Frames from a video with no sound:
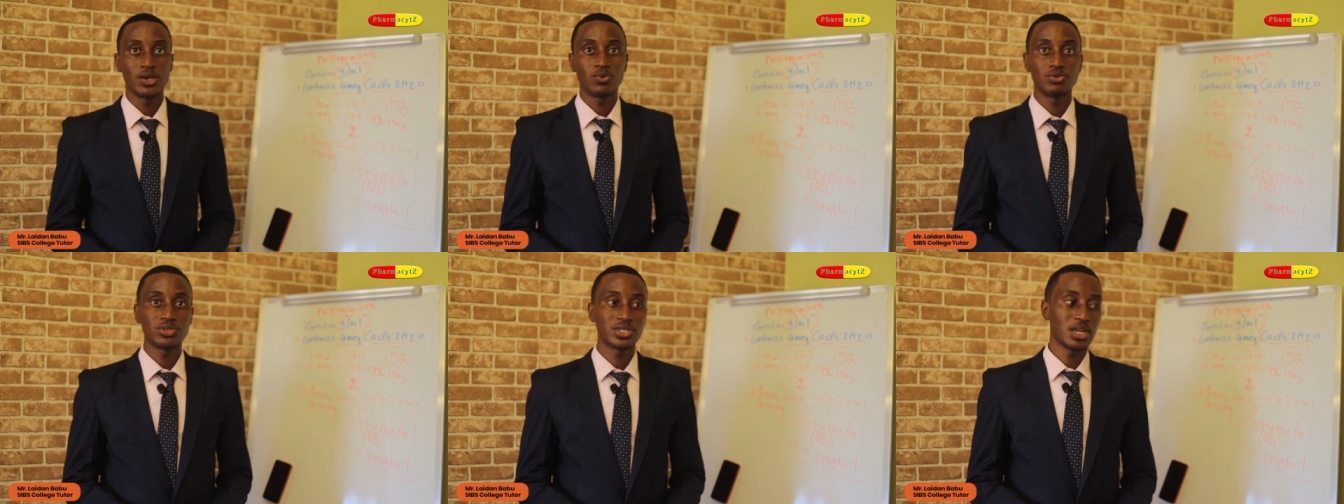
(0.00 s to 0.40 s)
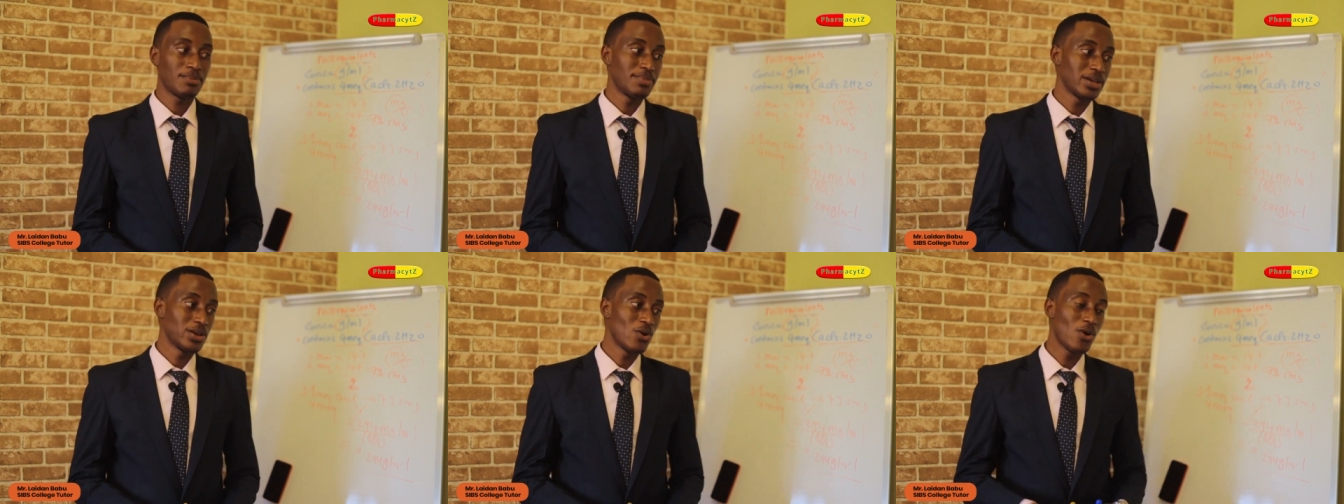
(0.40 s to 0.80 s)
We shall
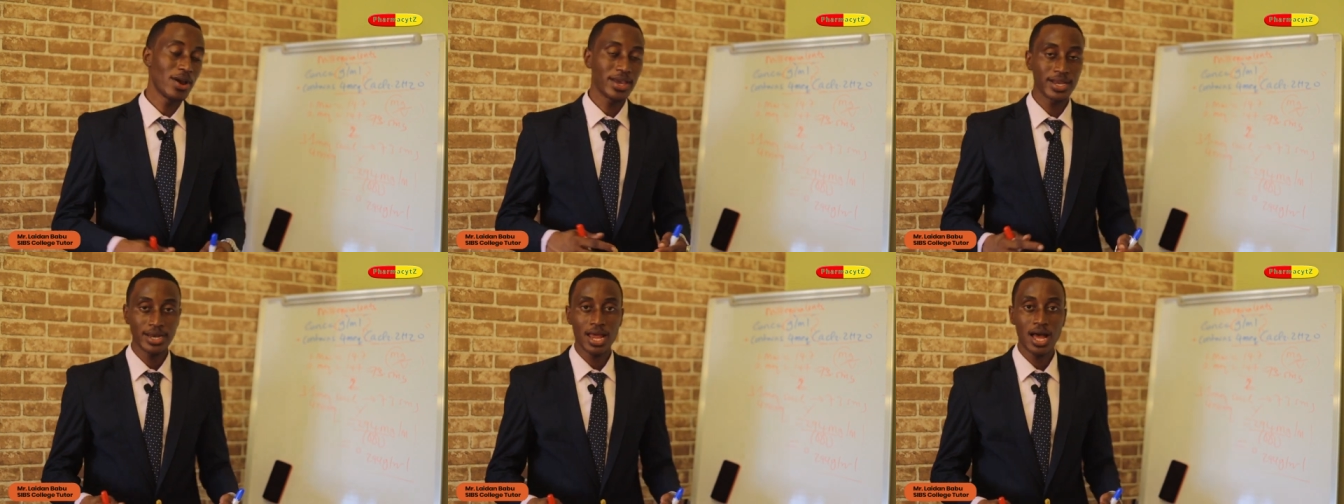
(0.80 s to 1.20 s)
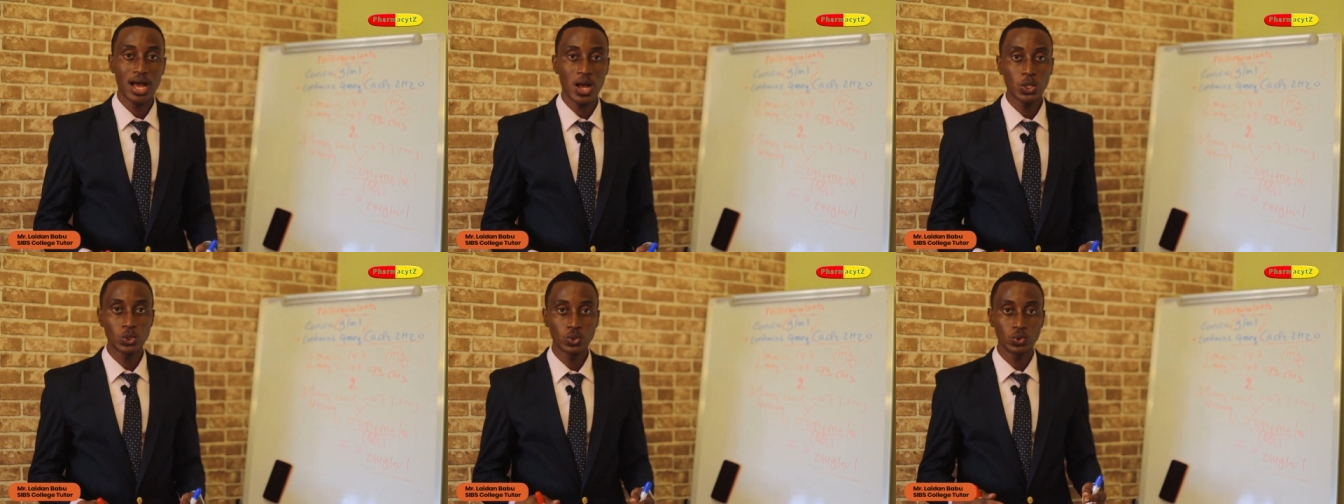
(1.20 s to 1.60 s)
be going
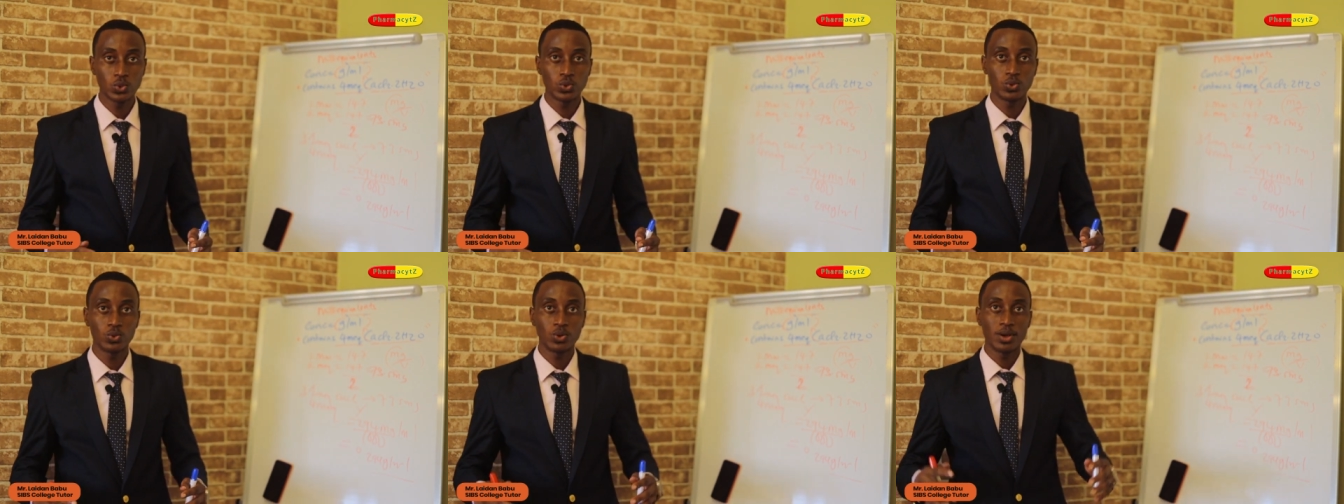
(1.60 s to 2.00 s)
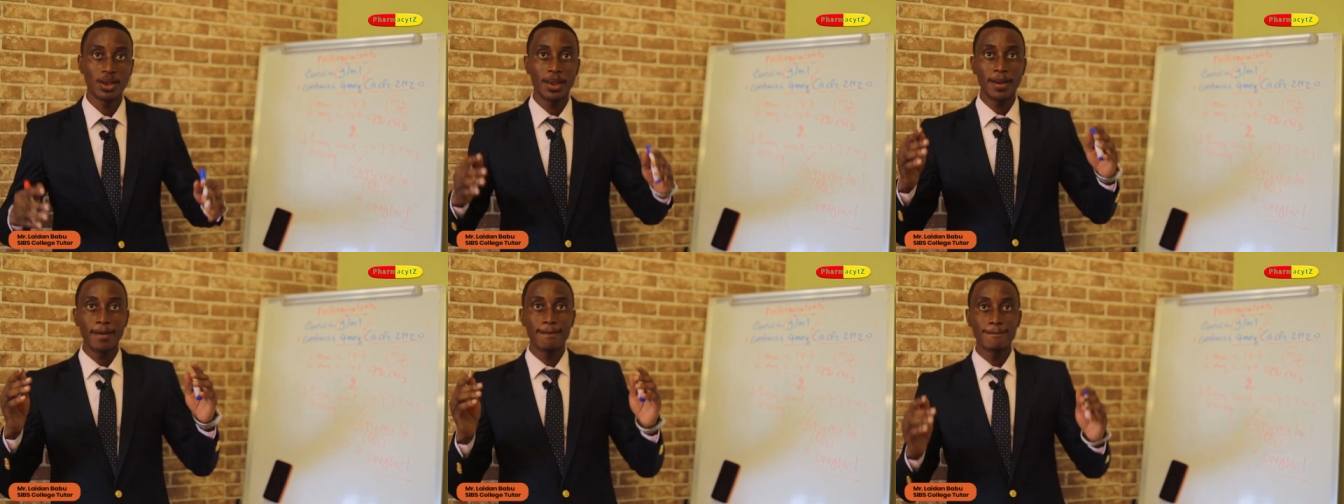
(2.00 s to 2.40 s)
now to
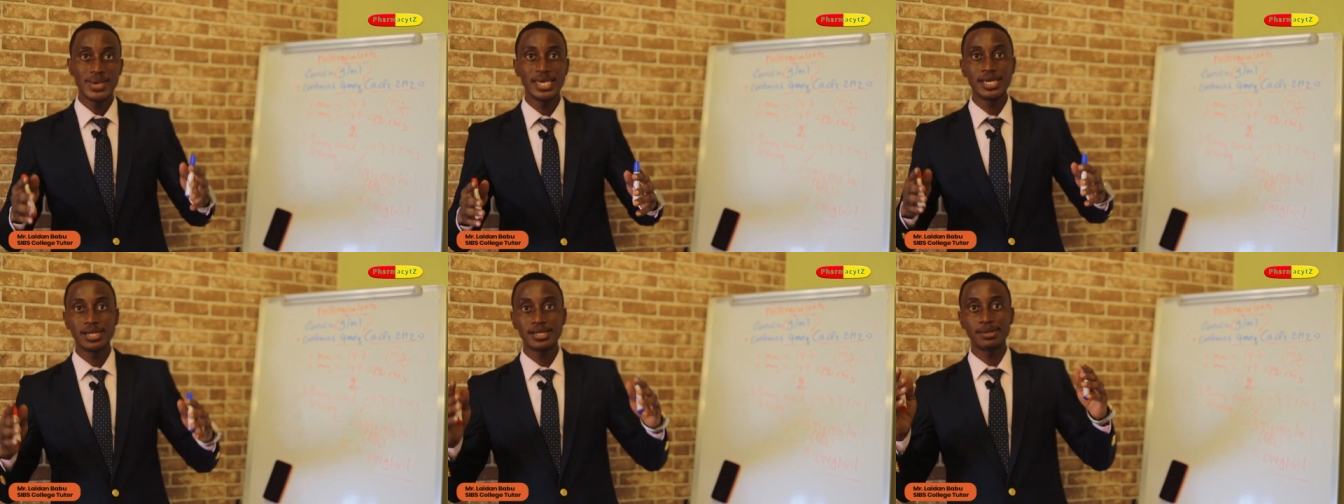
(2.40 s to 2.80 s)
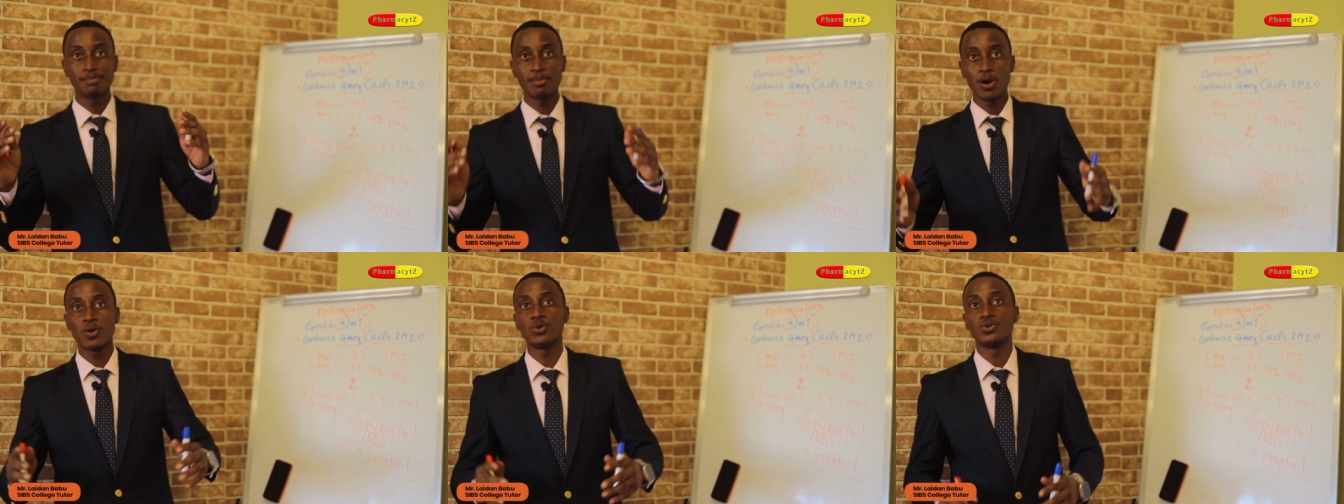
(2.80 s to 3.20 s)

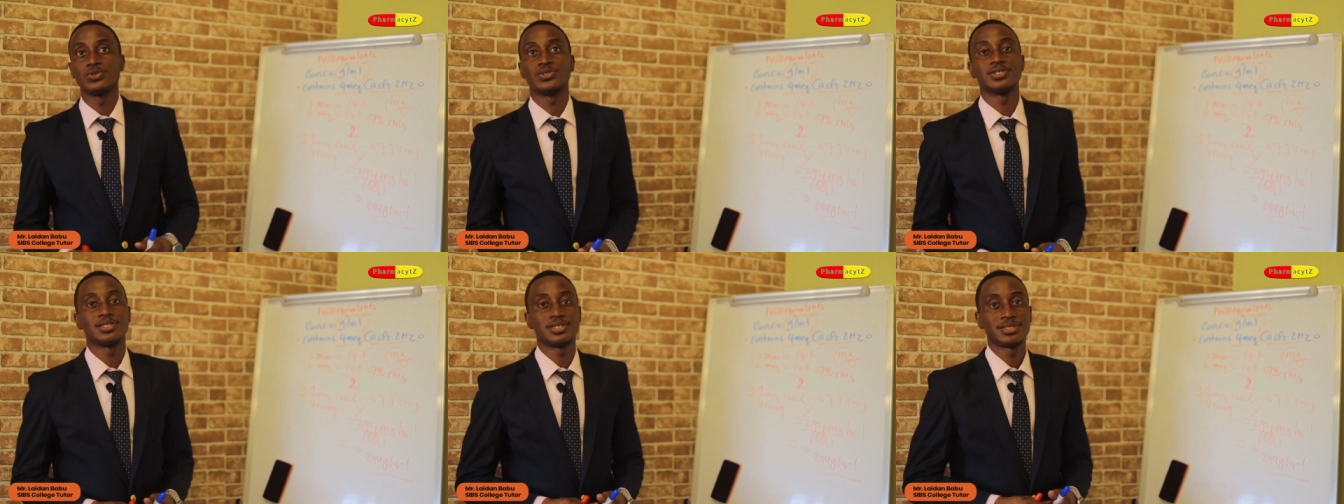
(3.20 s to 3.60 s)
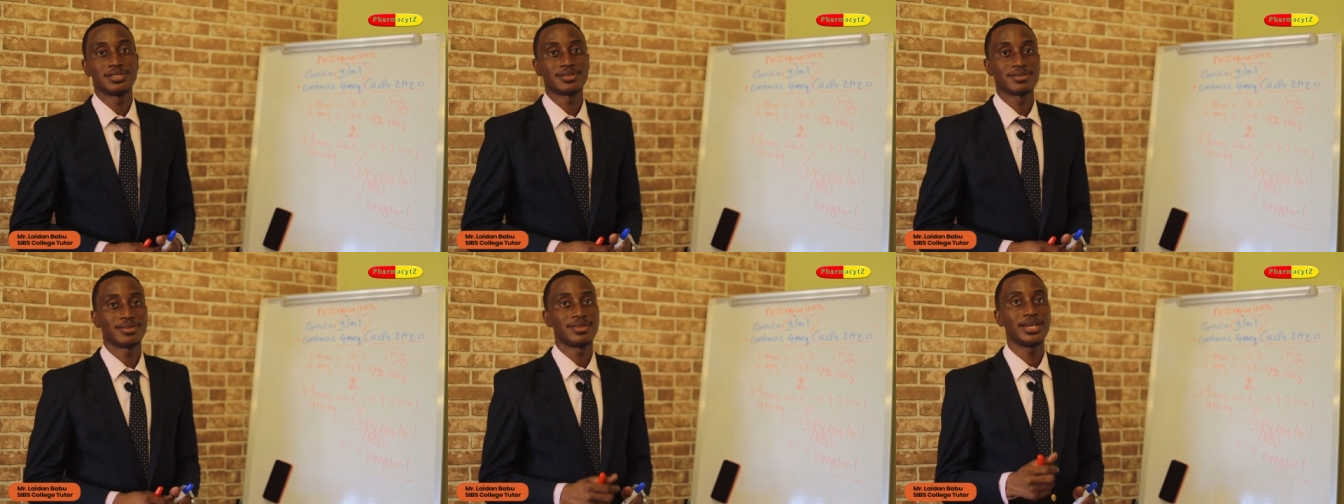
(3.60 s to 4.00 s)
millimoles.
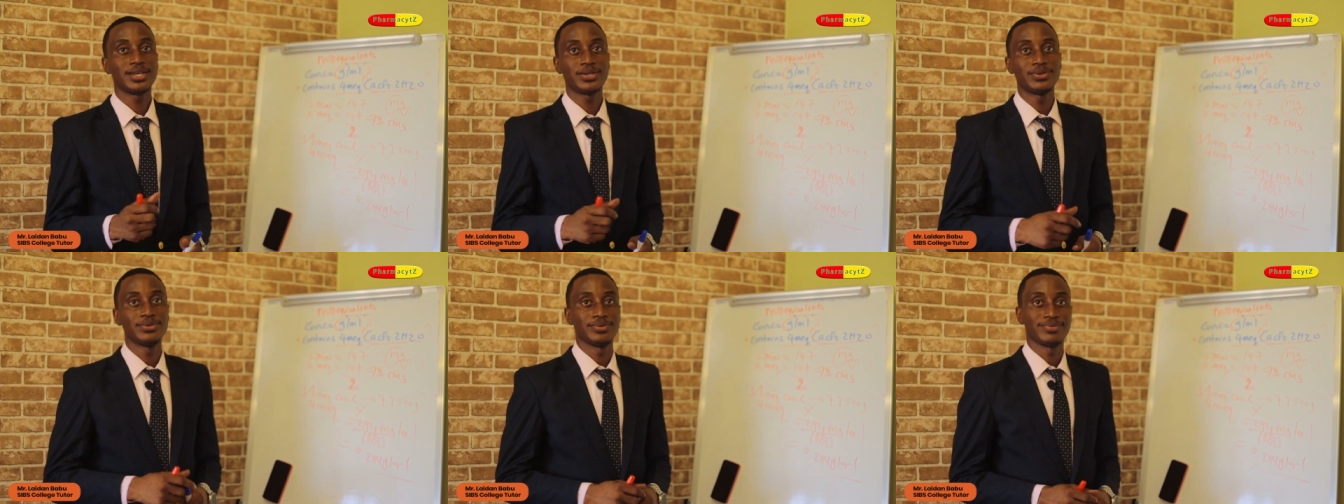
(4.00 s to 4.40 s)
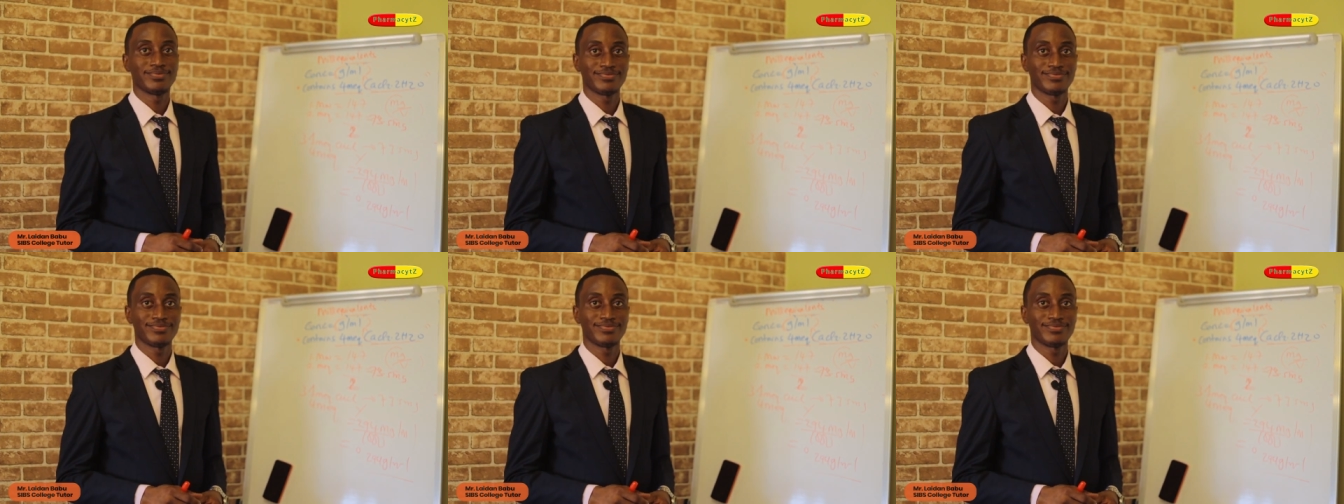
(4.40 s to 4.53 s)
Thank you.